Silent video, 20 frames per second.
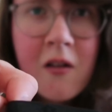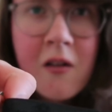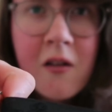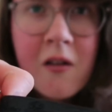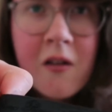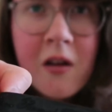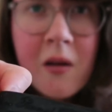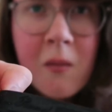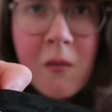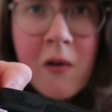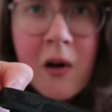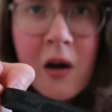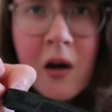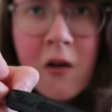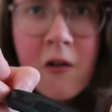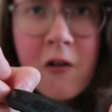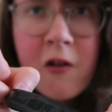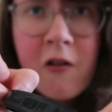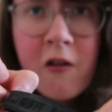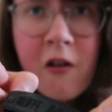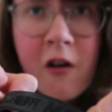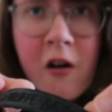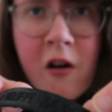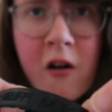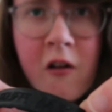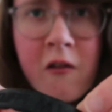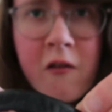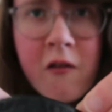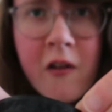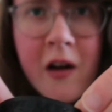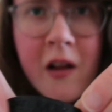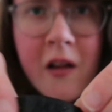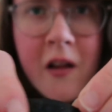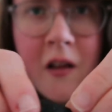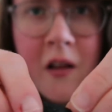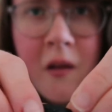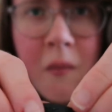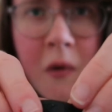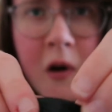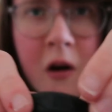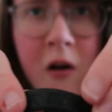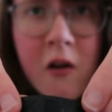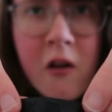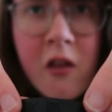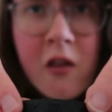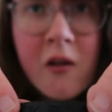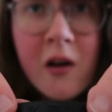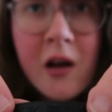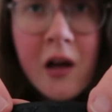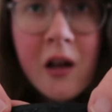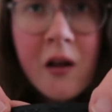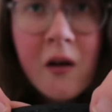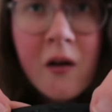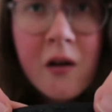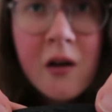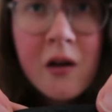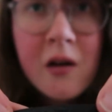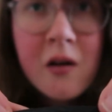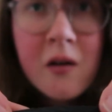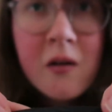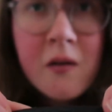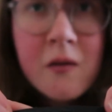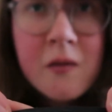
steam powered giraffe and then the Mark III logo.